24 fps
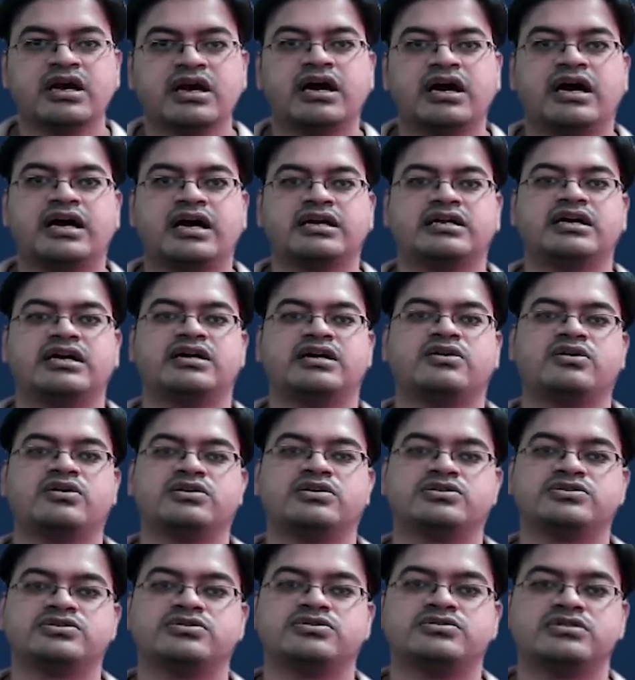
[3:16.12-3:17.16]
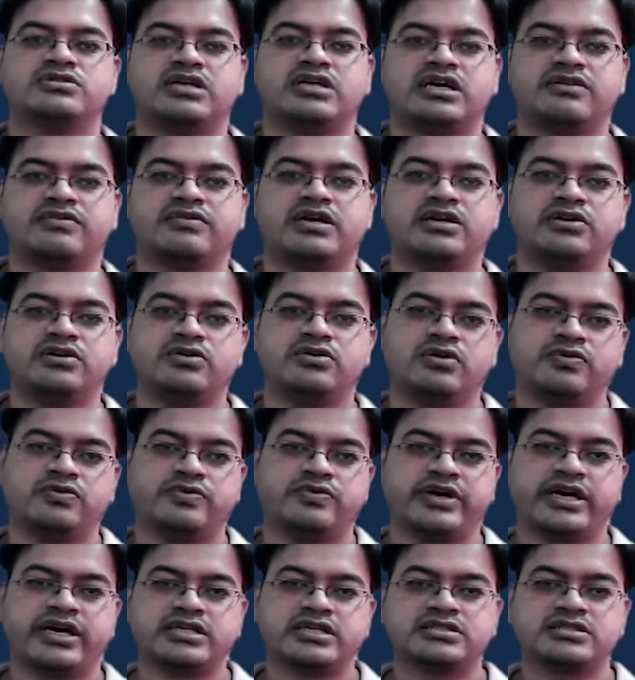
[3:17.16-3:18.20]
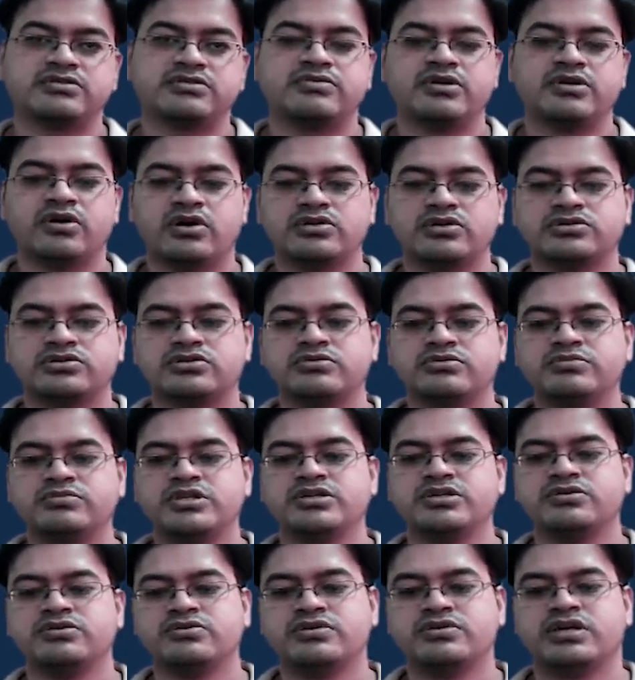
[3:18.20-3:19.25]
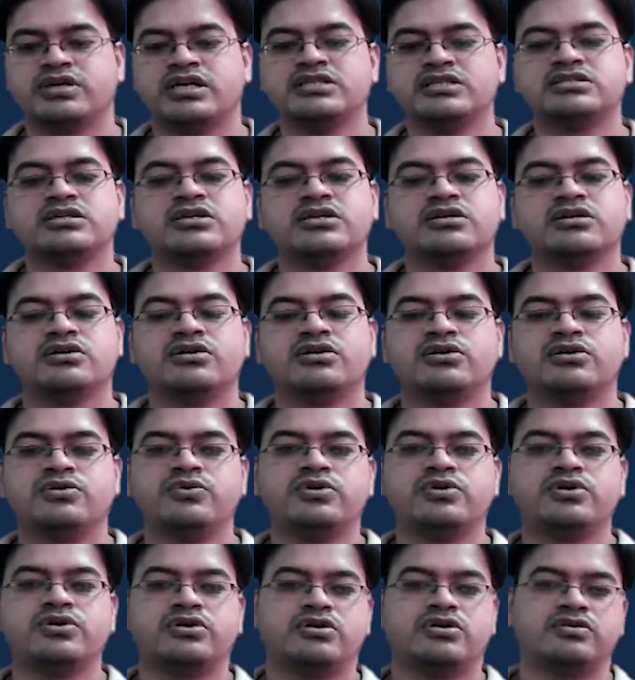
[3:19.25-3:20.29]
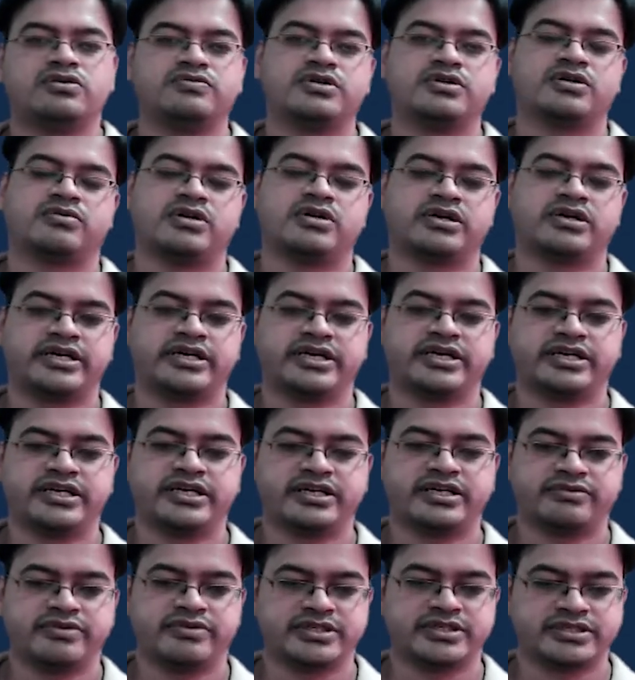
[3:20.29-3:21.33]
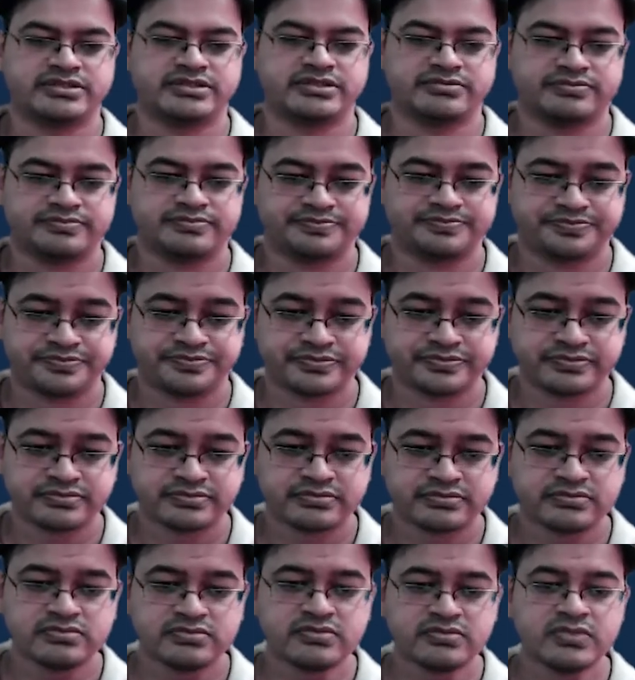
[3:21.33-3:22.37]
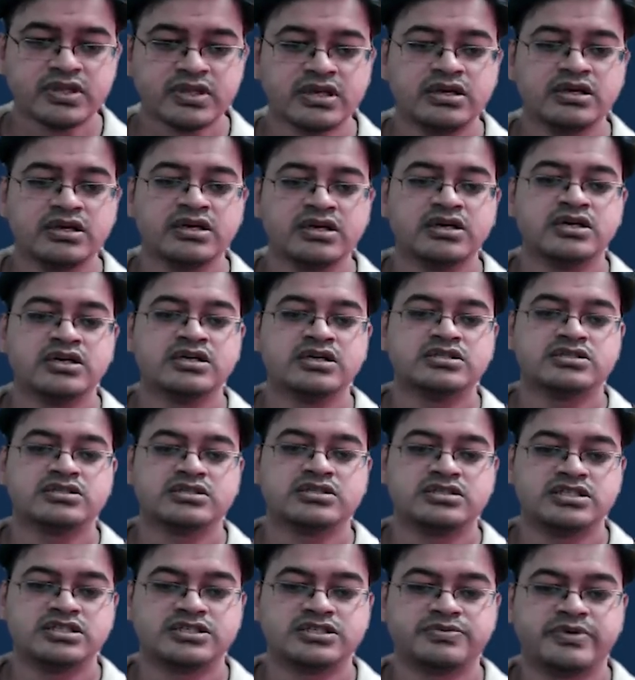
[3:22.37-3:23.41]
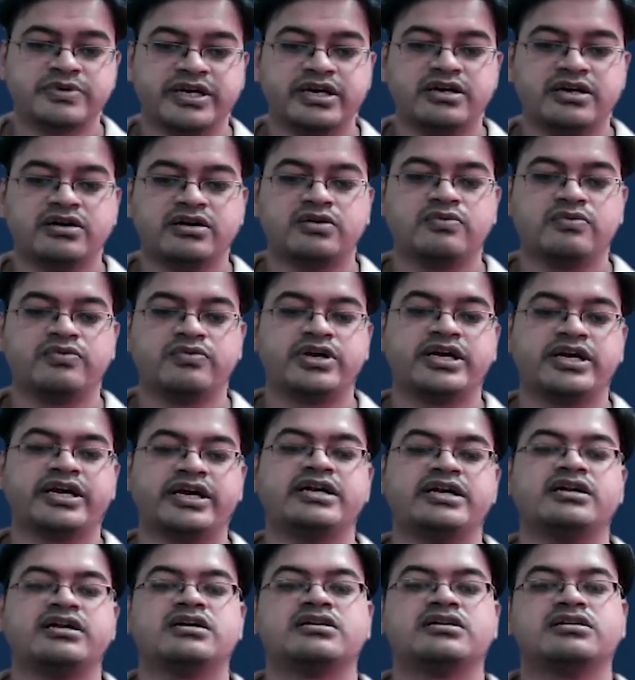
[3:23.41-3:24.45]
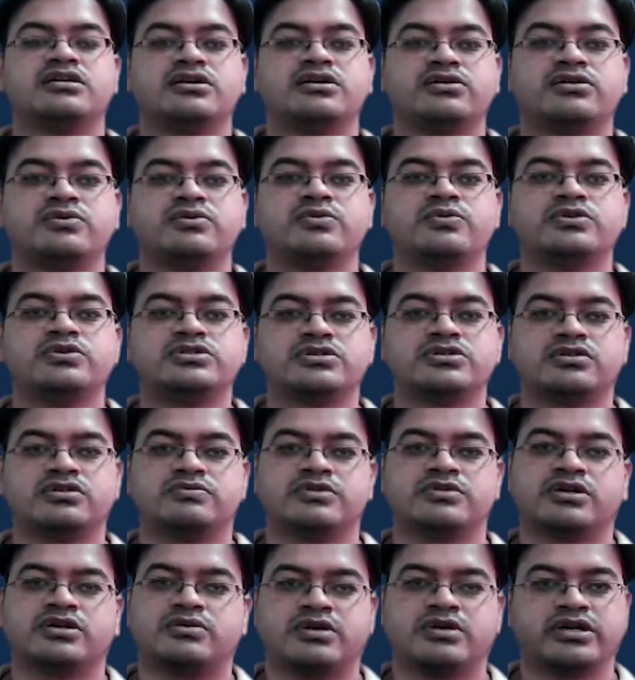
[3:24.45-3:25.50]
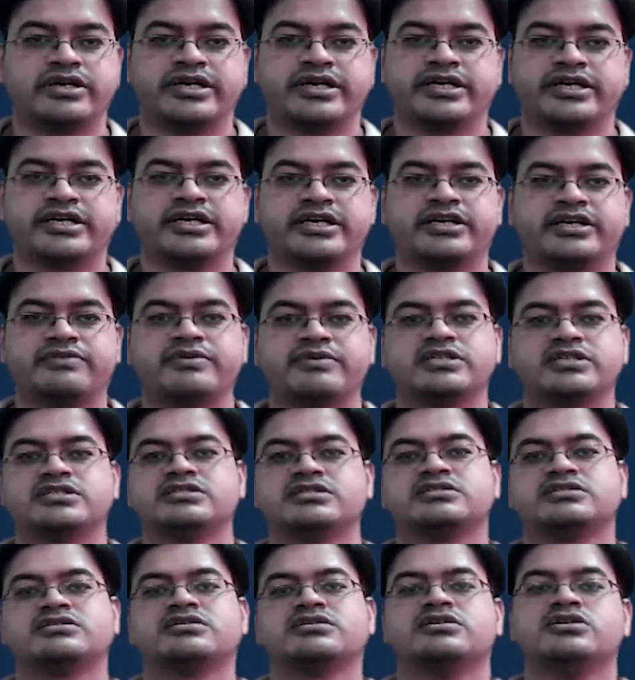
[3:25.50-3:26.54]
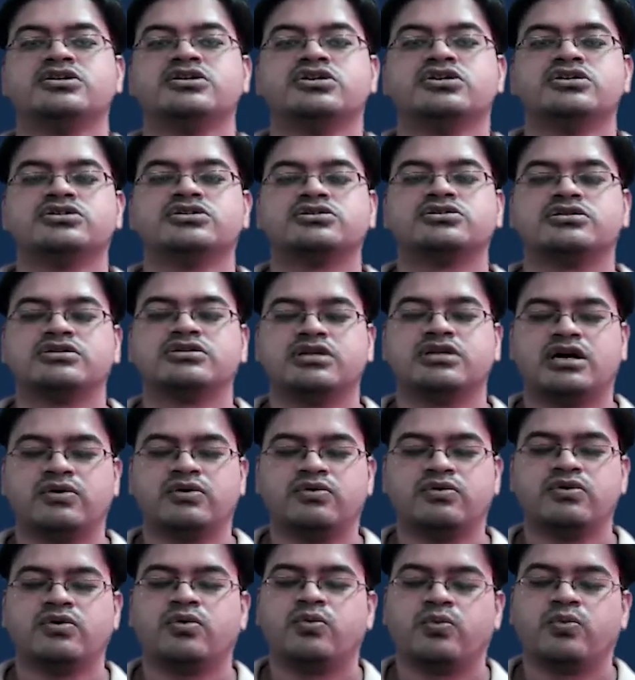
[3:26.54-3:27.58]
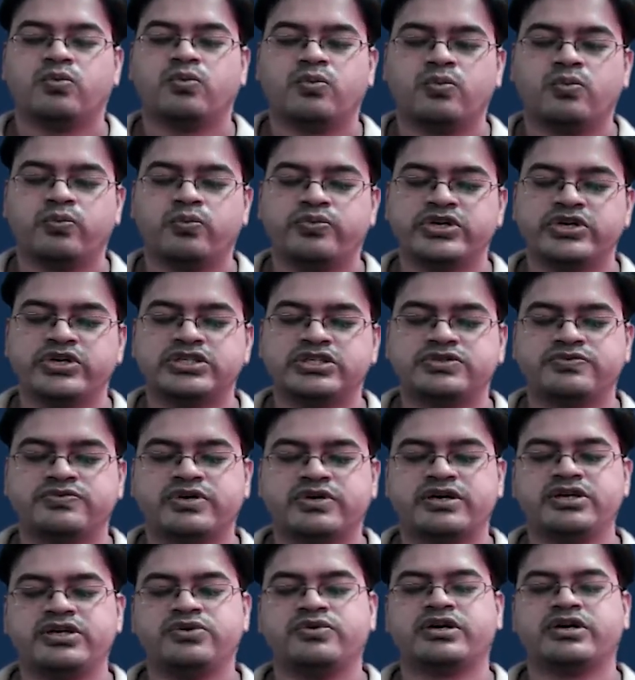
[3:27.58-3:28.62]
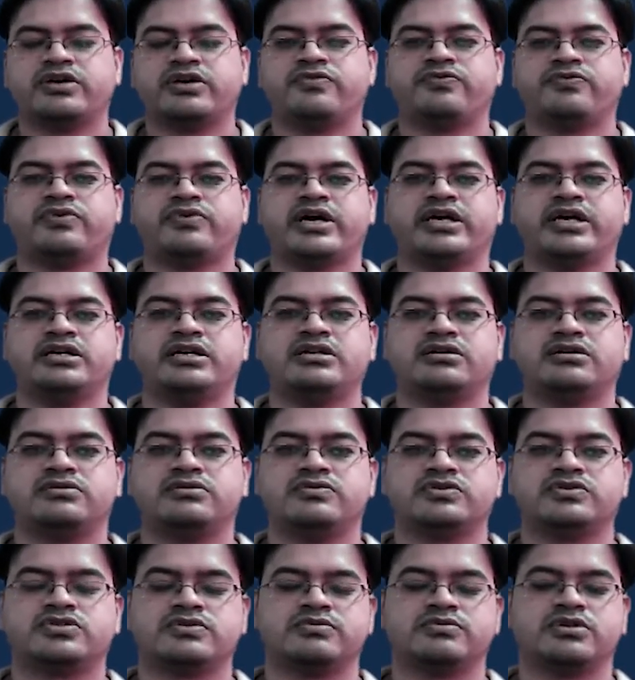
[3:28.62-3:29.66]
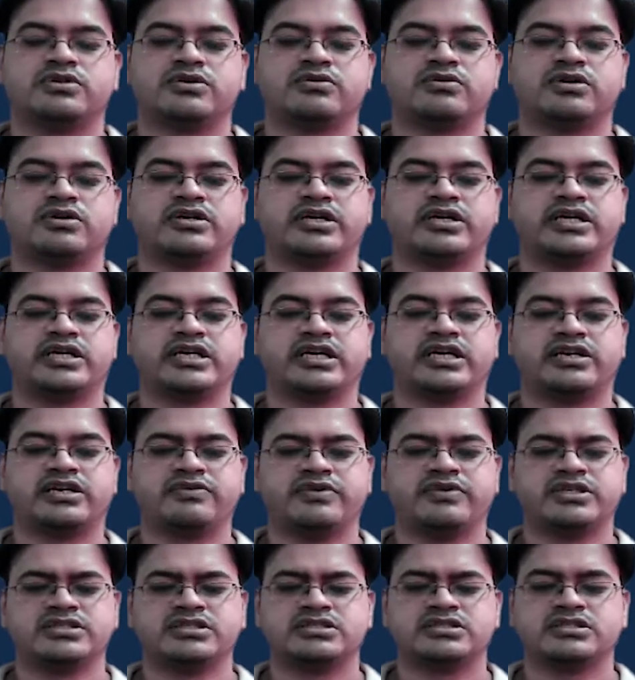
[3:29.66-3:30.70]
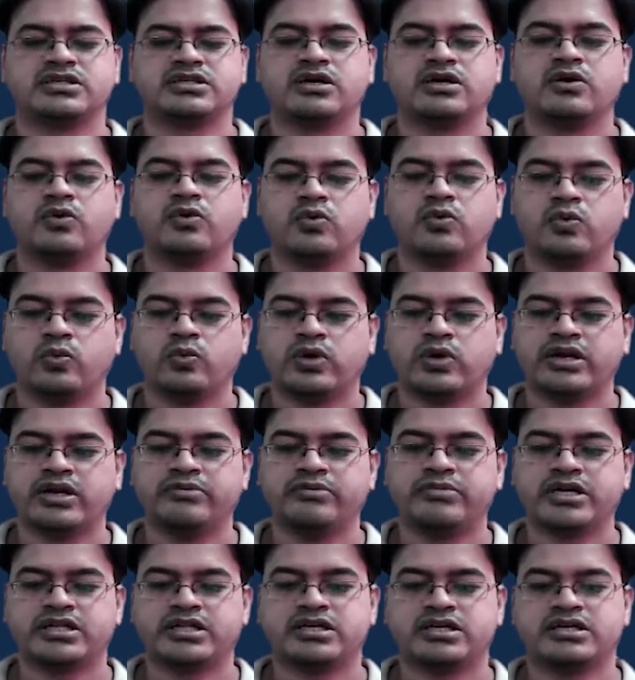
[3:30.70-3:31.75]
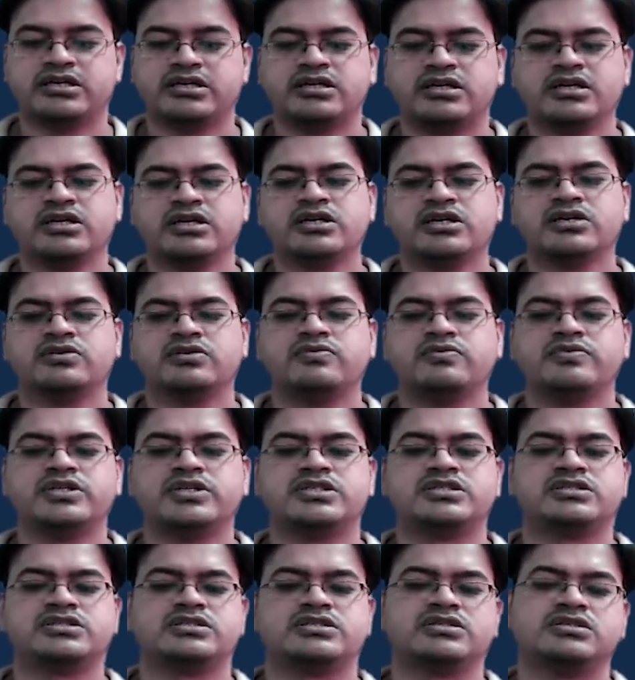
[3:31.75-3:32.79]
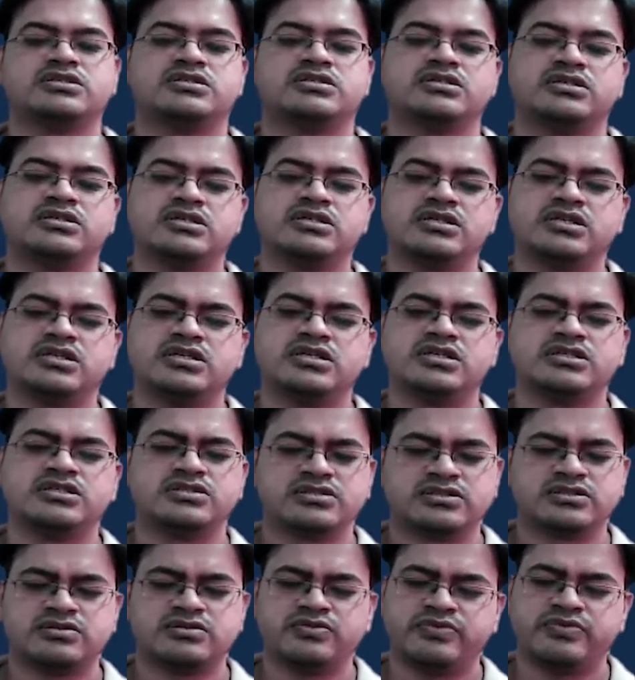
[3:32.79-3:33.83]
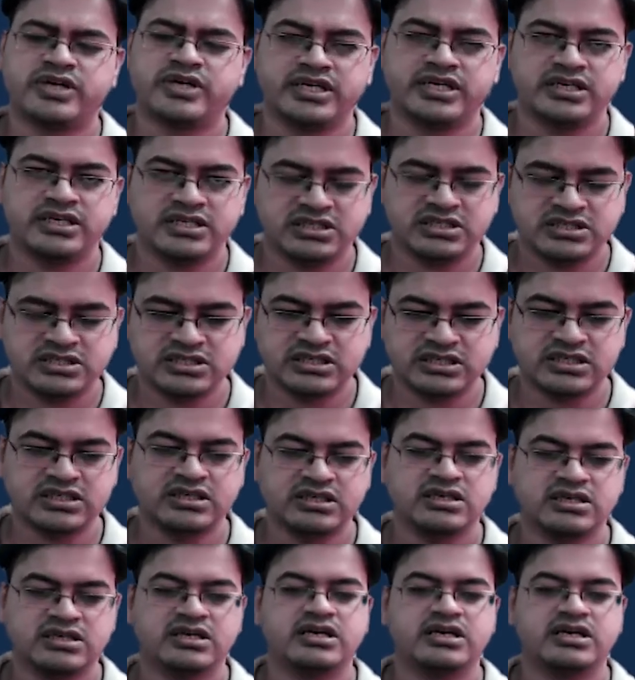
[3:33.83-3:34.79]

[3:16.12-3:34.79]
And that also that value of x will also be known as root of the quadratic equation. So this way we get the roots of the quadratic equations. So now which way you can find the roots of the quadratic equations? One method which is very easy,